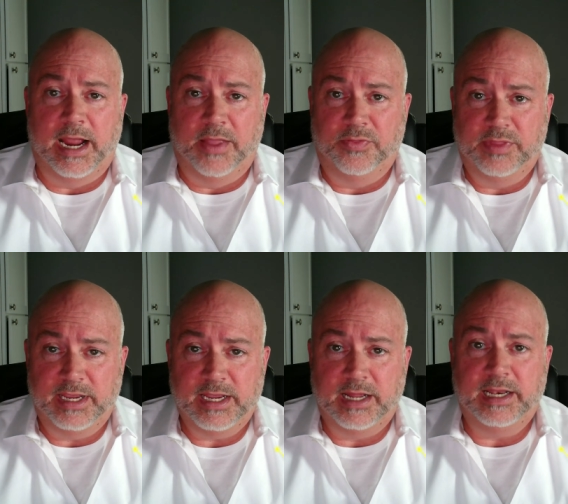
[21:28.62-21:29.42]
And
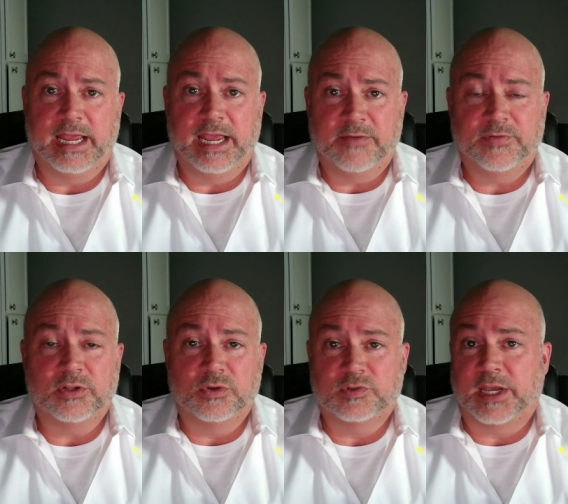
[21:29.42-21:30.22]
then if
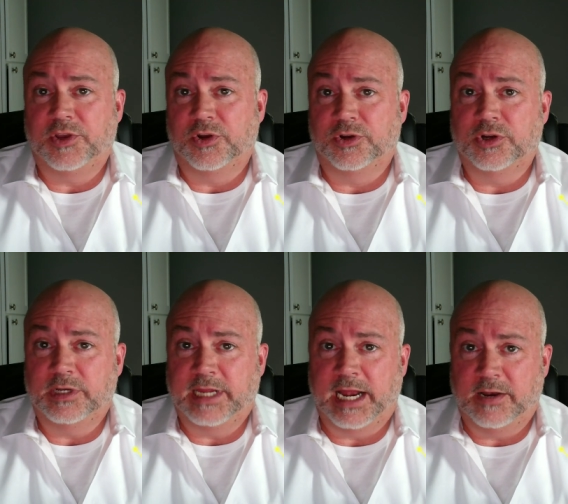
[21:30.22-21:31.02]
it looks like you're a
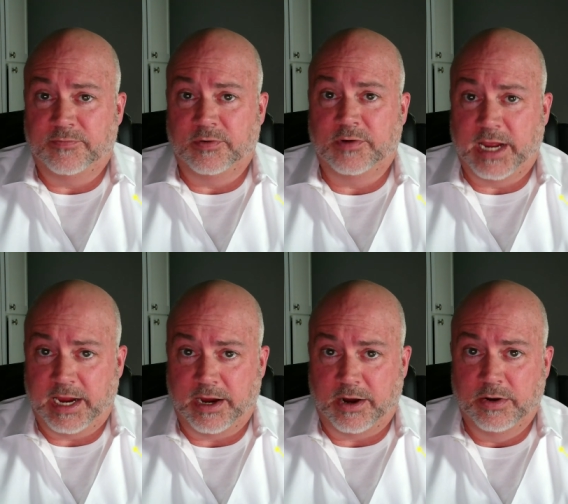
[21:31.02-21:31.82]
good candidate for
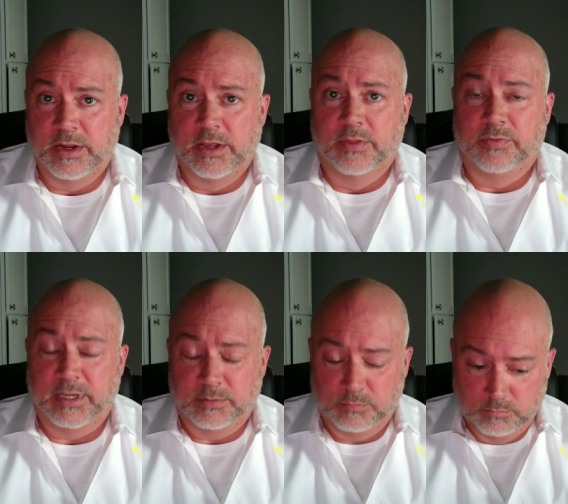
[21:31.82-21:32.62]
care,
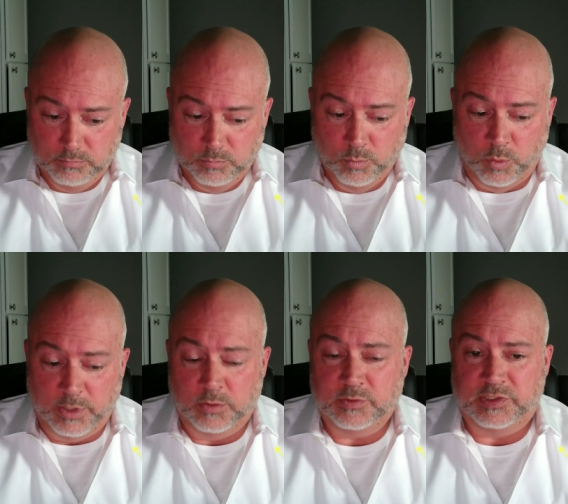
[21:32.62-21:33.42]
then
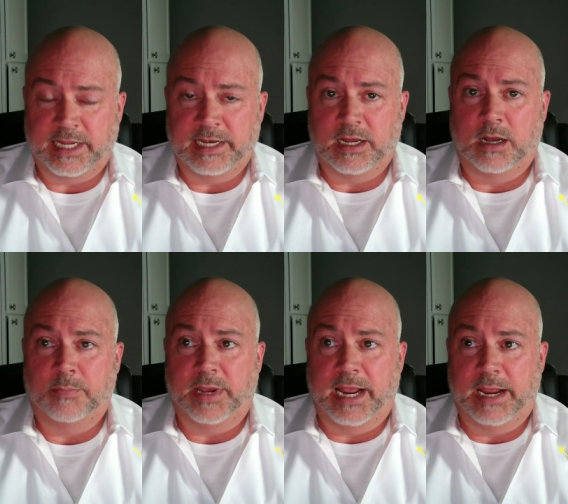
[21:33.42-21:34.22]
we'll set
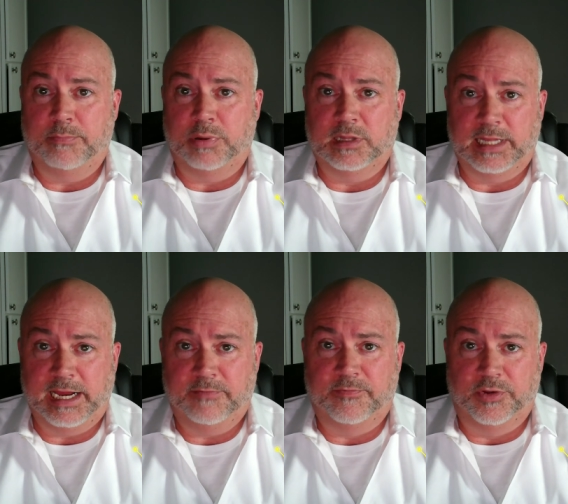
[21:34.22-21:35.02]
up a
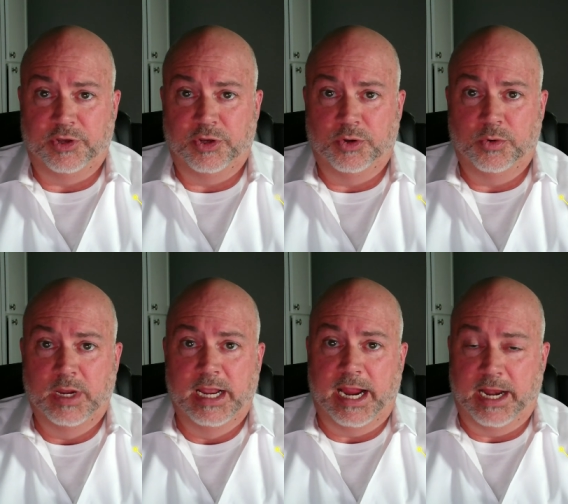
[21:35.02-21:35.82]
plan for
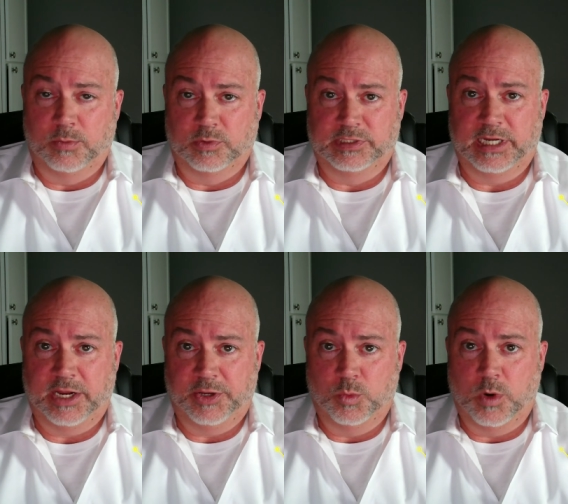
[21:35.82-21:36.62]
you and we'll
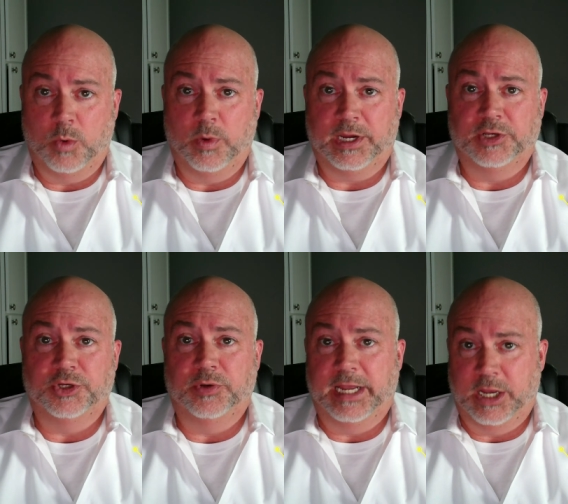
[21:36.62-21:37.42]
tell you what we can
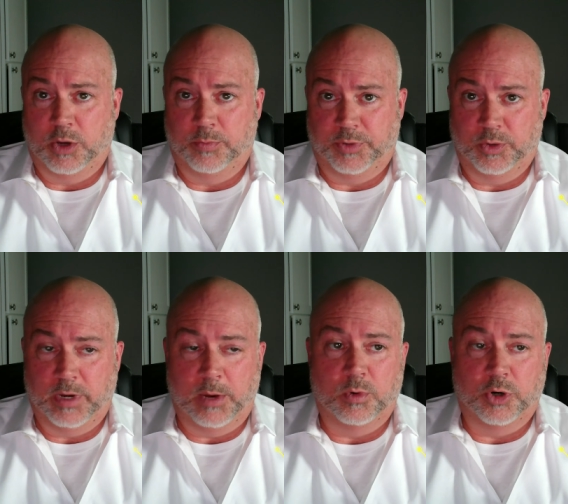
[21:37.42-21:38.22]
do to help
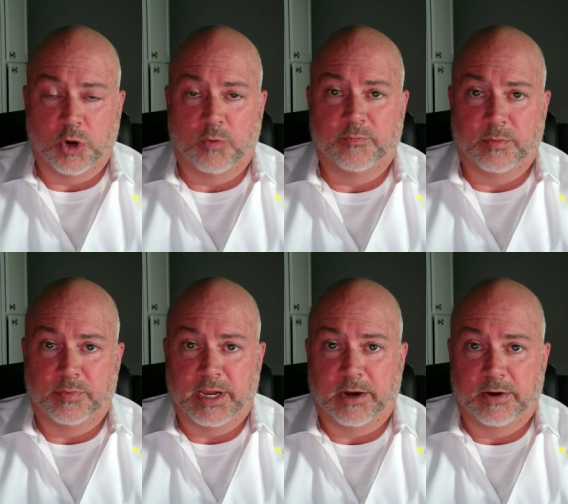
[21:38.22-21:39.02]
you, and we'll go
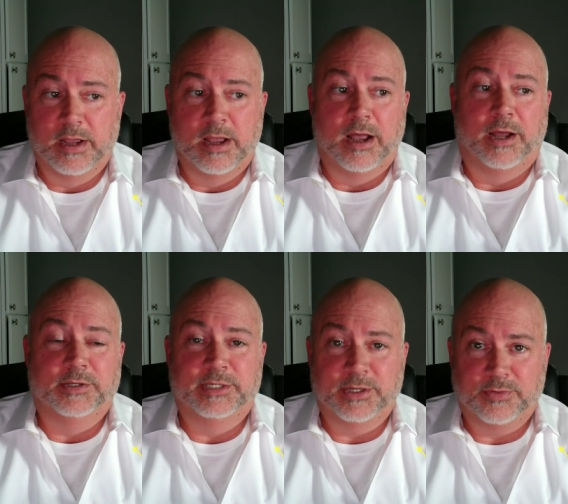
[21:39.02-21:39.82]
from there.
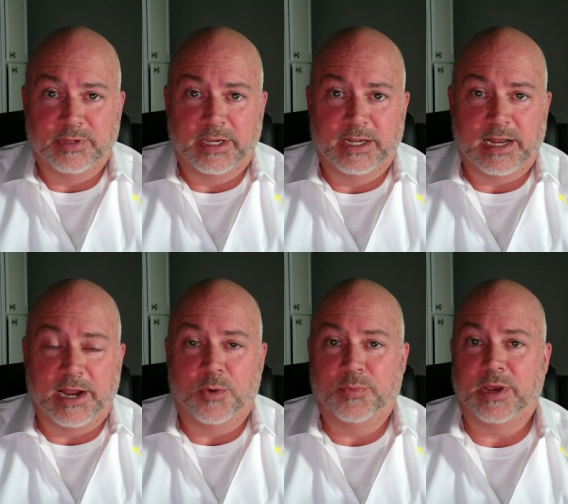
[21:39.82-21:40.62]
Until then,
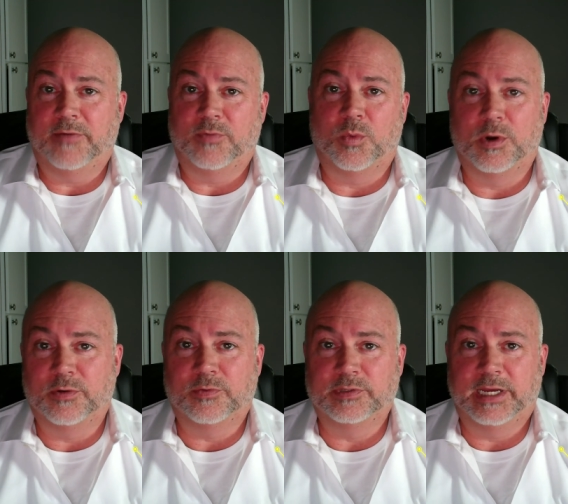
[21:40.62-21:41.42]
I hope you have a
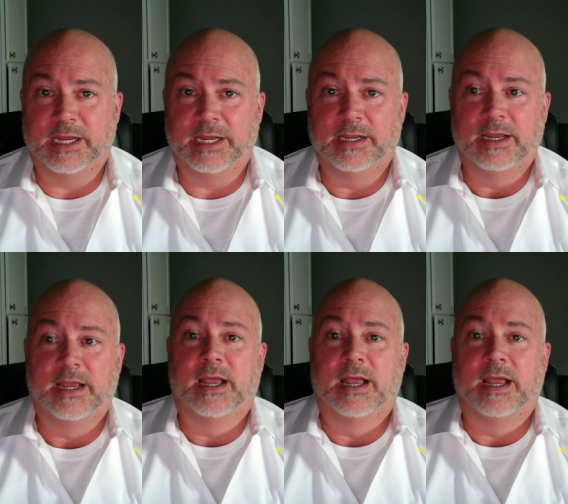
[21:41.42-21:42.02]
wonderful day.